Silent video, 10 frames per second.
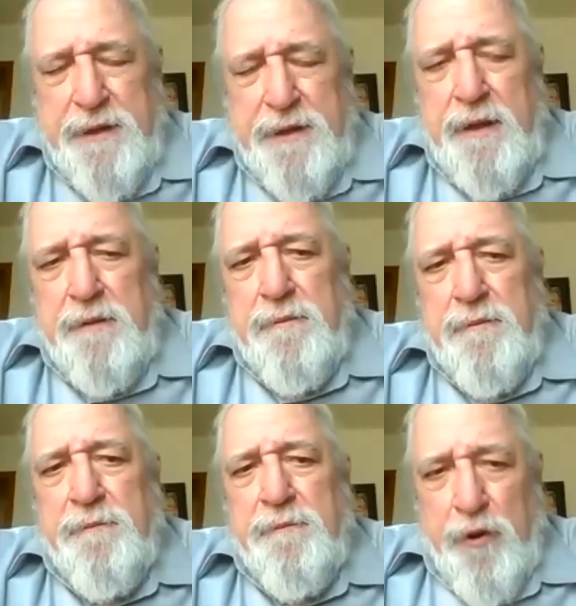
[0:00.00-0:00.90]
the
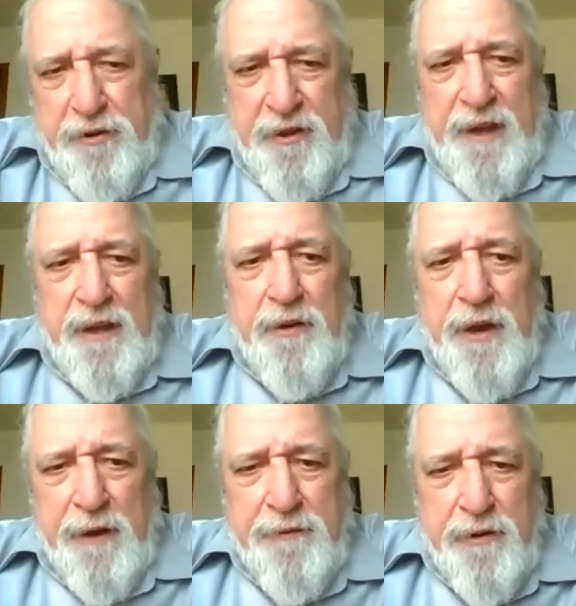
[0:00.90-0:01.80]
first thing you
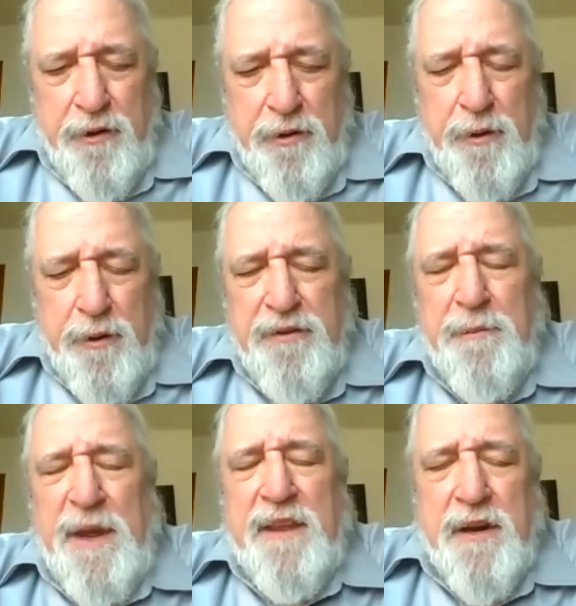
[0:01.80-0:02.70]
have to do is
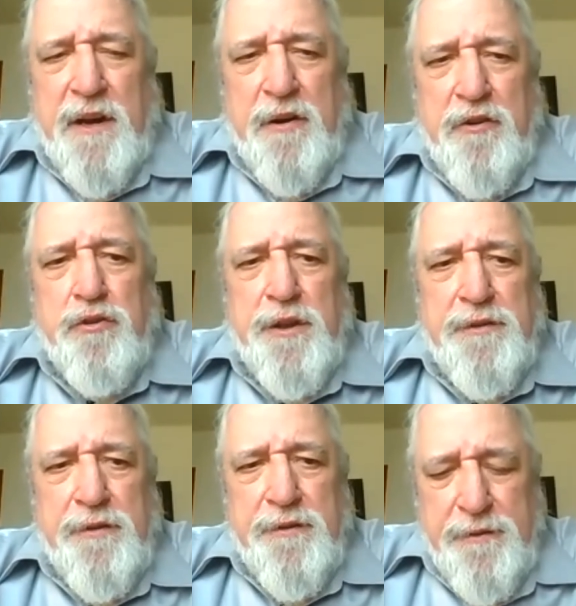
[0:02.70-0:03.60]
make the hard
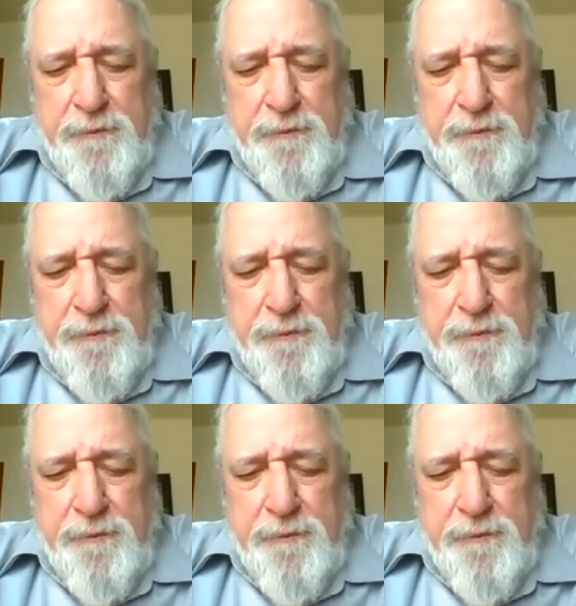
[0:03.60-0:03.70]
choices.